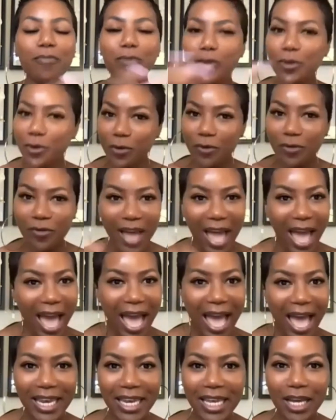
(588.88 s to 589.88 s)
you've
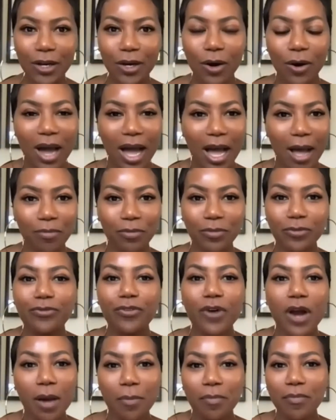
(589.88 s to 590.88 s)
had
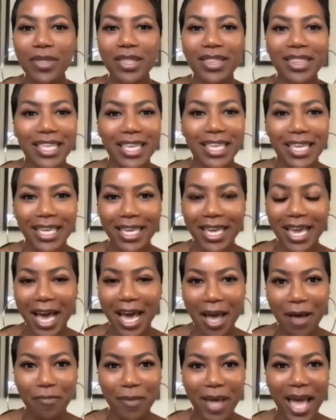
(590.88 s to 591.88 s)
from the
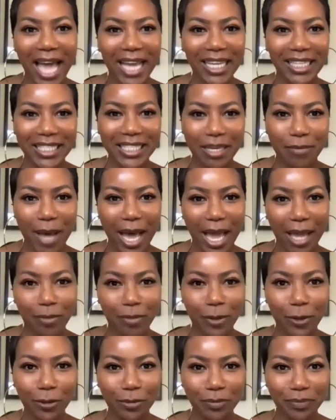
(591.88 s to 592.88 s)
Acne
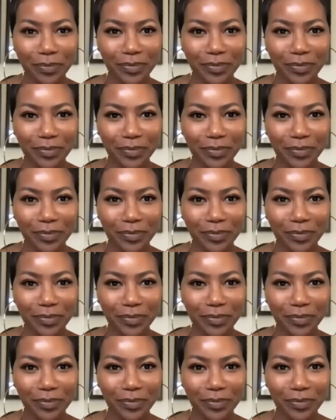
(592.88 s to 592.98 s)
Bible?